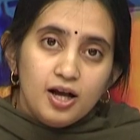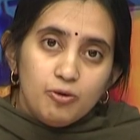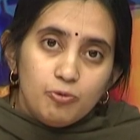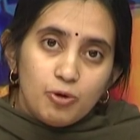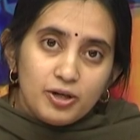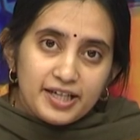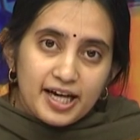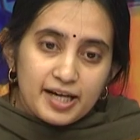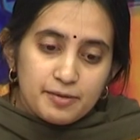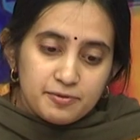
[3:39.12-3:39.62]

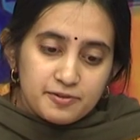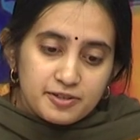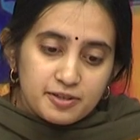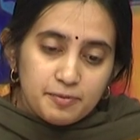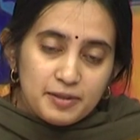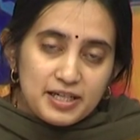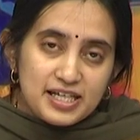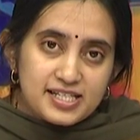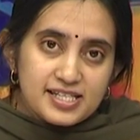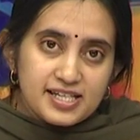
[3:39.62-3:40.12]
What
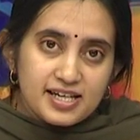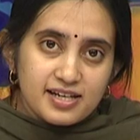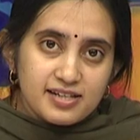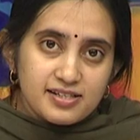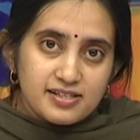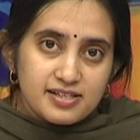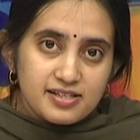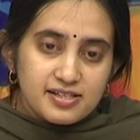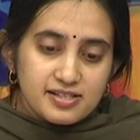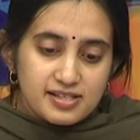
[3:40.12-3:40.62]
IEEE
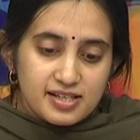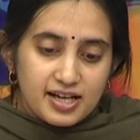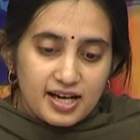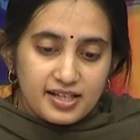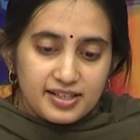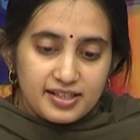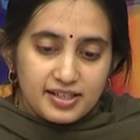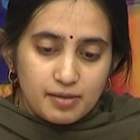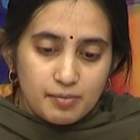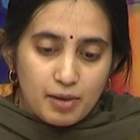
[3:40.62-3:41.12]
says is
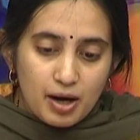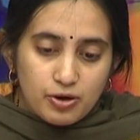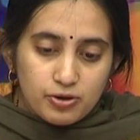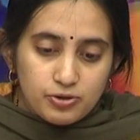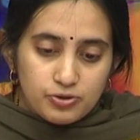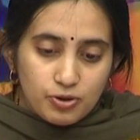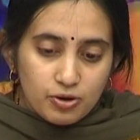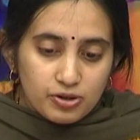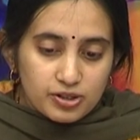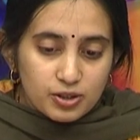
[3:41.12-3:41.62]
that the
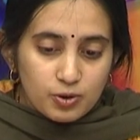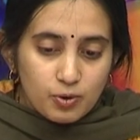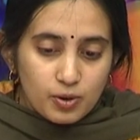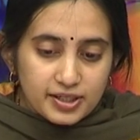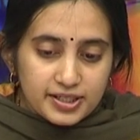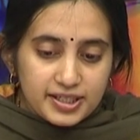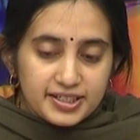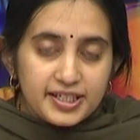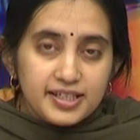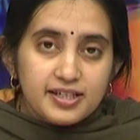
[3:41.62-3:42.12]
amount or the
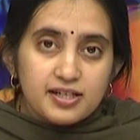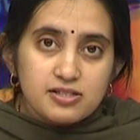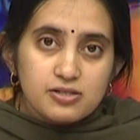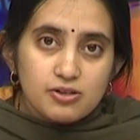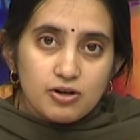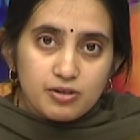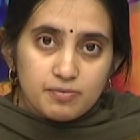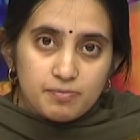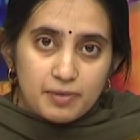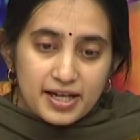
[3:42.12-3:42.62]
quantity does
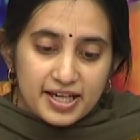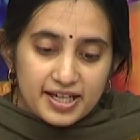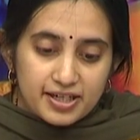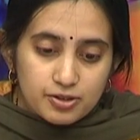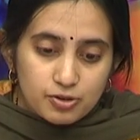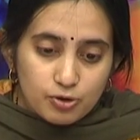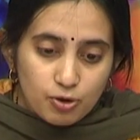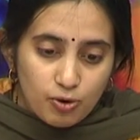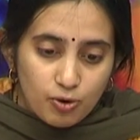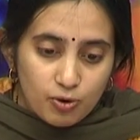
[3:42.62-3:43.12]
not play a
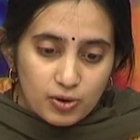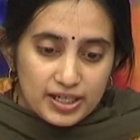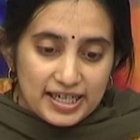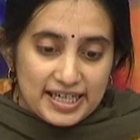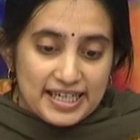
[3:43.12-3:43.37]
role